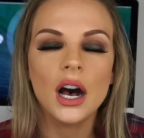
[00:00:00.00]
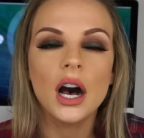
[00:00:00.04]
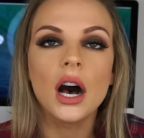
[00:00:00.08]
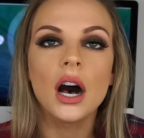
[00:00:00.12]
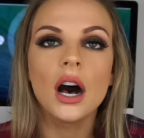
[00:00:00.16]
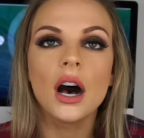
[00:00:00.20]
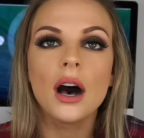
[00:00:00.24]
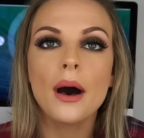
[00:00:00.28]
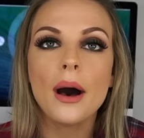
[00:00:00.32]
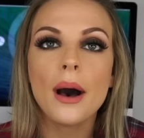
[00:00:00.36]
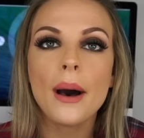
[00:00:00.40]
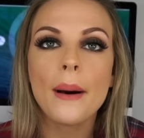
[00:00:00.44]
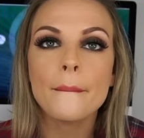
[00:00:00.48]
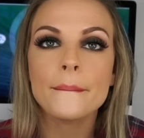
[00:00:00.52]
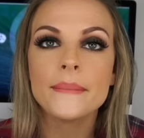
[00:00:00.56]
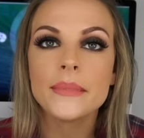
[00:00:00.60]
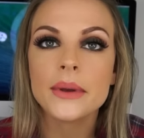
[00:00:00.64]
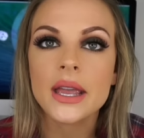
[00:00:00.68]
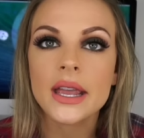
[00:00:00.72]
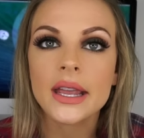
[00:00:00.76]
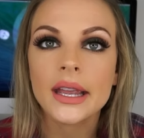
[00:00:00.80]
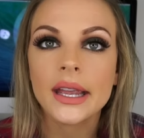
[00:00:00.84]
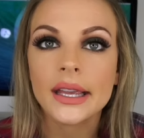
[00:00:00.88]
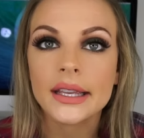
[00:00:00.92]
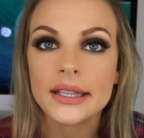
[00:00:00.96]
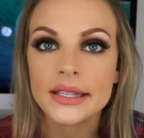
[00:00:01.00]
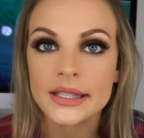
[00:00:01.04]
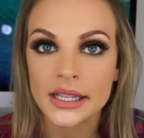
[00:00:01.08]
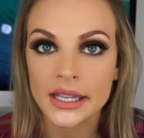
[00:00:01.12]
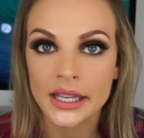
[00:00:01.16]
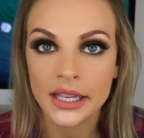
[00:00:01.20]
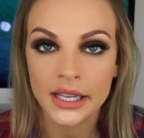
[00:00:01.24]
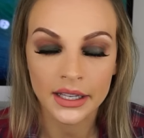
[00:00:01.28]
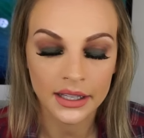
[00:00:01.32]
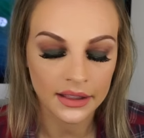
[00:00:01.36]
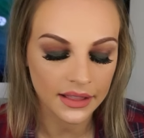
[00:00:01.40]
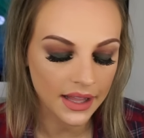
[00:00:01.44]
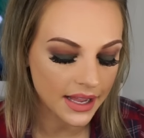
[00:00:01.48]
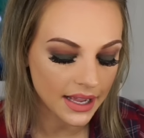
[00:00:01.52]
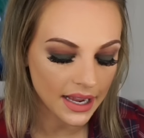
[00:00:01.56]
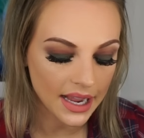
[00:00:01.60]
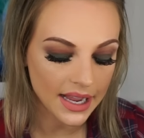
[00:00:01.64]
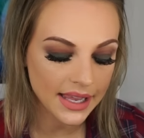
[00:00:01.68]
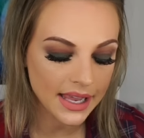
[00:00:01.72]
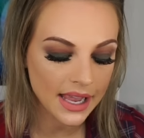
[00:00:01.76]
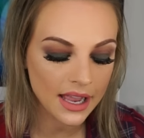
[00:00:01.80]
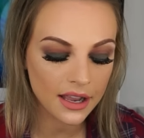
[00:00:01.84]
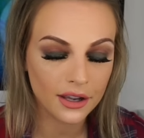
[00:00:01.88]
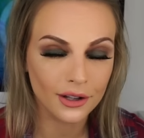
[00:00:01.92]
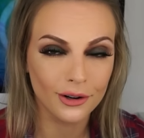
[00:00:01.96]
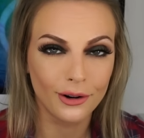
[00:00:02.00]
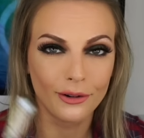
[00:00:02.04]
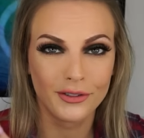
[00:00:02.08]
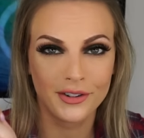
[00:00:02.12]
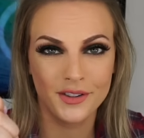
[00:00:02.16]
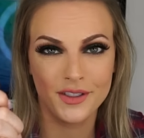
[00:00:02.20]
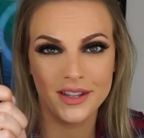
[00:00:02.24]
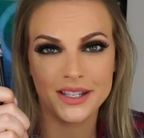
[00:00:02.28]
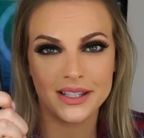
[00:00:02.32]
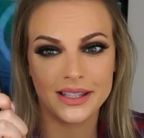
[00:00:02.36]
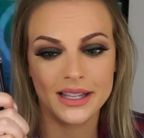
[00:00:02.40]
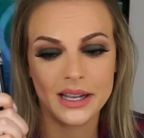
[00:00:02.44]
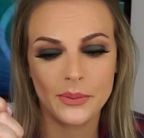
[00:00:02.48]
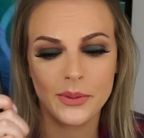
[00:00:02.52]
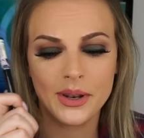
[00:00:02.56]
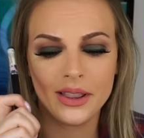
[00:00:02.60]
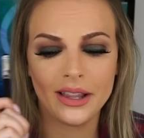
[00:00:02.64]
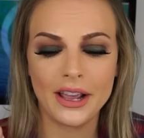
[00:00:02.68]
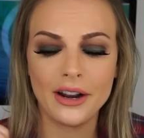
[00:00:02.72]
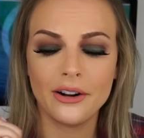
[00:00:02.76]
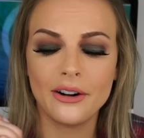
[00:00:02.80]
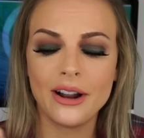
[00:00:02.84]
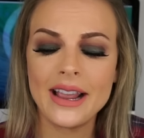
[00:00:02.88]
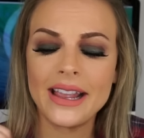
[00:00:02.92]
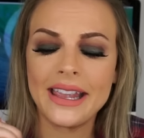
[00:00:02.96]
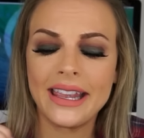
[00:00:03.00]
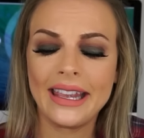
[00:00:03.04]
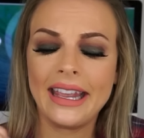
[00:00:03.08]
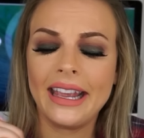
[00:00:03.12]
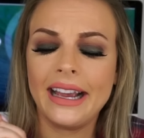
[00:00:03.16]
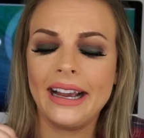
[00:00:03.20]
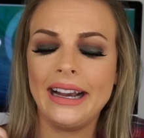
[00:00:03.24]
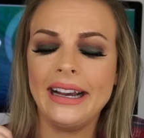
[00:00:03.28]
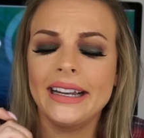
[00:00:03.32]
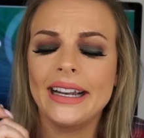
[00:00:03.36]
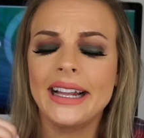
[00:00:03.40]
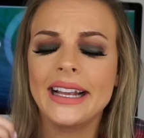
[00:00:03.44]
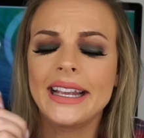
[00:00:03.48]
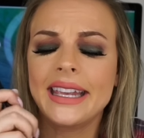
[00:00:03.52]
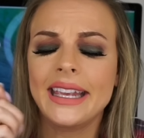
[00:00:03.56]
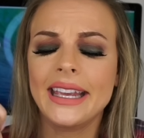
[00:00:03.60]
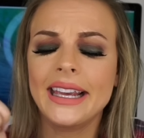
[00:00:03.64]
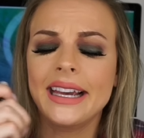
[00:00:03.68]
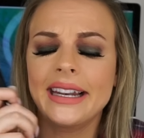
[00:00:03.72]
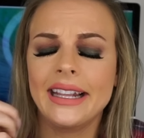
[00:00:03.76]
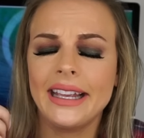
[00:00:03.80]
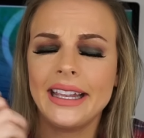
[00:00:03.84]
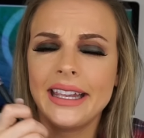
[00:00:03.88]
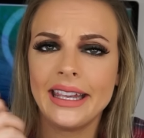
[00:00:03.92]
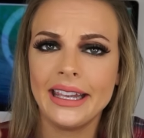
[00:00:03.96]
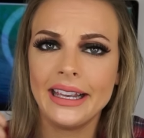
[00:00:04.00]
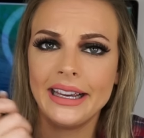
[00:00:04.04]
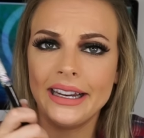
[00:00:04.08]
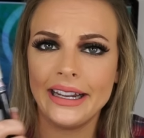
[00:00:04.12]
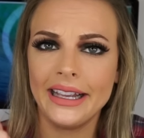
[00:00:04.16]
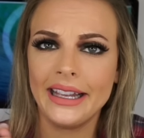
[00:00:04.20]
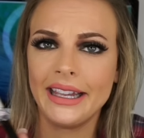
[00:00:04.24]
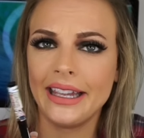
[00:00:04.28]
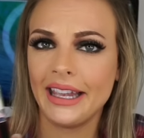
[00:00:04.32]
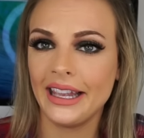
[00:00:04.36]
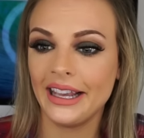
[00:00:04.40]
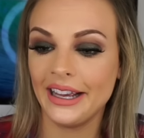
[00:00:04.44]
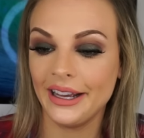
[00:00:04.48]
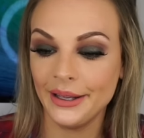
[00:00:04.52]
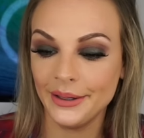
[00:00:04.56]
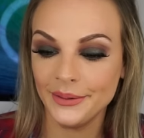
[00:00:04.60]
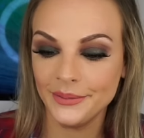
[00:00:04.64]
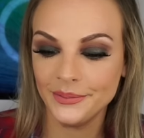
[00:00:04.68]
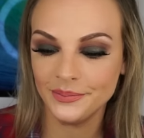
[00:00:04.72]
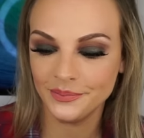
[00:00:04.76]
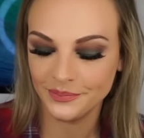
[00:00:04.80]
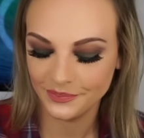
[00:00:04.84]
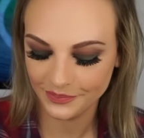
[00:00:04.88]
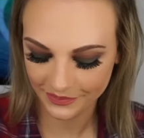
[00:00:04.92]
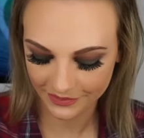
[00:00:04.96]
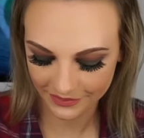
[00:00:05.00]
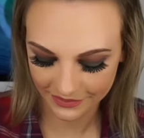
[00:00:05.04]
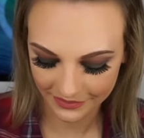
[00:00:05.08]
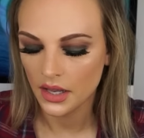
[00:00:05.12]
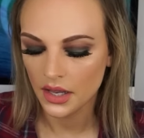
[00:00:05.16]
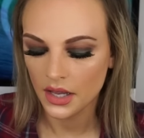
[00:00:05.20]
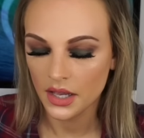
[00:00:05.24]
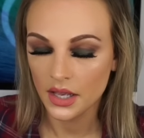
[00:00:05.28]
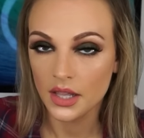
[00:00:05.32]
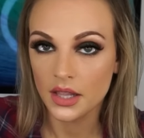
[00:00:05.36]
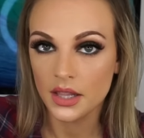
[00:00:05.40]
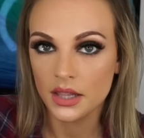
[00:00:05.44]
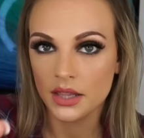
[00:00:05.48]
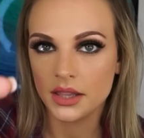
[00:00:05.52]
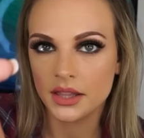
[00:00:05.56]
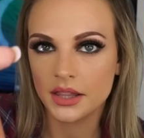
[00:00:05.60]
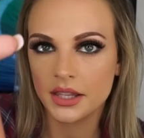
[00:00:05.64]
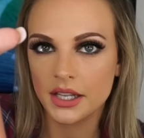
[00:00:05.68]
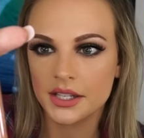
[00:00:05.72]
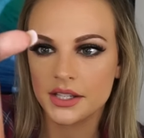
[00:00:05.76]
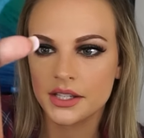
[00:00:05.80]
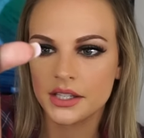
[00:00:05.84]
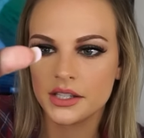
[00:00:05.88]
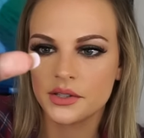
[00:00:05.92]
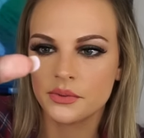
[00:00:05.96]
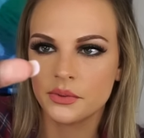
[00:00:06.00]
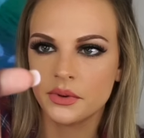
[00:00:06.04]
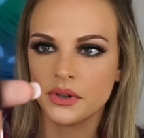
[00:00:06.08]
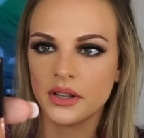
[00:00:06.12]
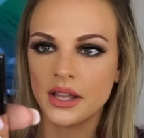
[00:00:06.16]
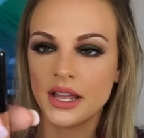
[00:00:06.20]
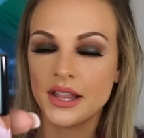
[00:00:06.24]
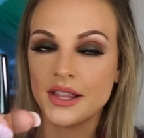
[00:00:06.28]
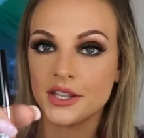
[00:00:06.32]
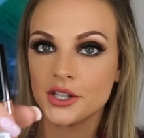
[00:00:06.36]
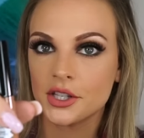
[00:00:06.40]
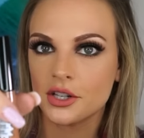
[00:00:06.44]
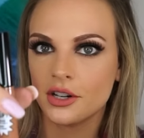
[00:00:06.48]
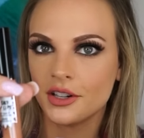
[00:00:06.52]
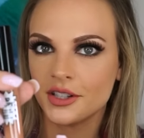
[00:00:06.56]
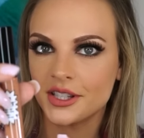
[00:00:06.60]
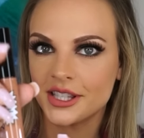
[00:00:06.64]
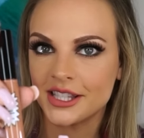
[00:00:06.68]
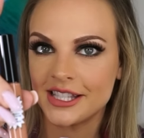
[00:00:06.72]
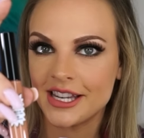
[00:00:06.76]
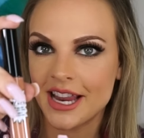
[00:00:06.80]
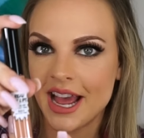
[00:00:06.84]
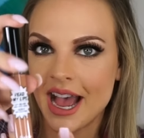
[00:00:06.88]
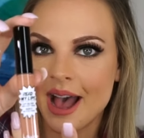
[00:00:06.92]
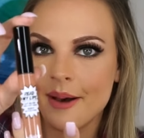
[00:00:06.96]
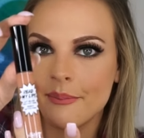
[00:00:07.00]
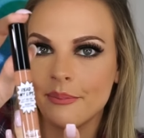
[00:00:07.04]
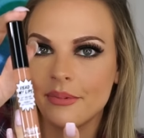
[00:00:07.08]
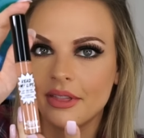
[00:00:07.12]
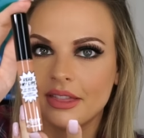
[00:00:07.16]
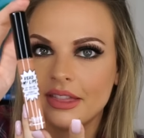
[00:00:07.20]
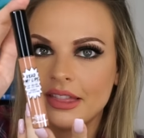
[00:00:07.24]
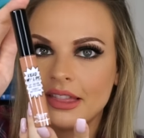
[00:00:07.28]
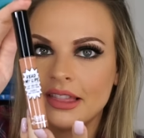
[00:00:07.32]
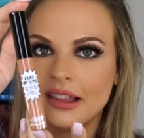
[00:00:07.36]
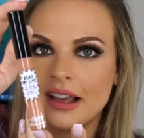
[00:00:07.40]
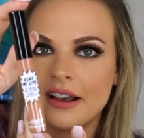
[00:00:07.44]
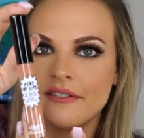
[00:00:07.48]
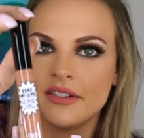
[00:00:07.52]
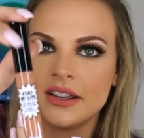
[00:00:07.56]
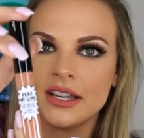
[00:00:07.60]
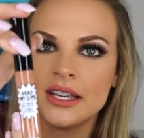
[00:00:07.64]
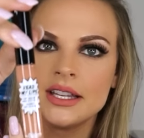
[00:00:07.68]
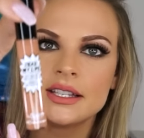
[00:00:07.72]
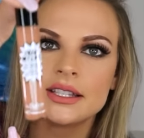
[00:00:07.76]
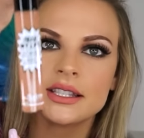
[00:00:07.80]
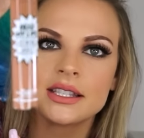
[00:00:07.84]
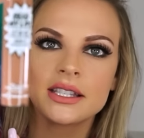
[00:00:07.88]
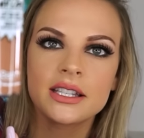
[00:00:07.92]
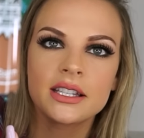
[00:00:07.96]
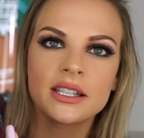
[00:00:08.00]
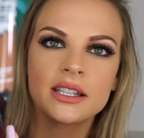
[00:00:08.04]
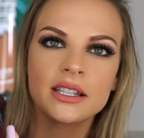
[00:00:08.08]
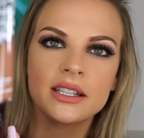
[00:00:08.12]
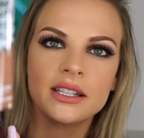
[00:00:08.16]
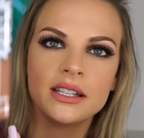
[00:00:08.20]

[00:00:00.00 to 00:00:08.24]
Amazing. Like, I can't get over this liquid liner. I can't, I can't, I can't, I can't. This is real, this is called Snap. Love it.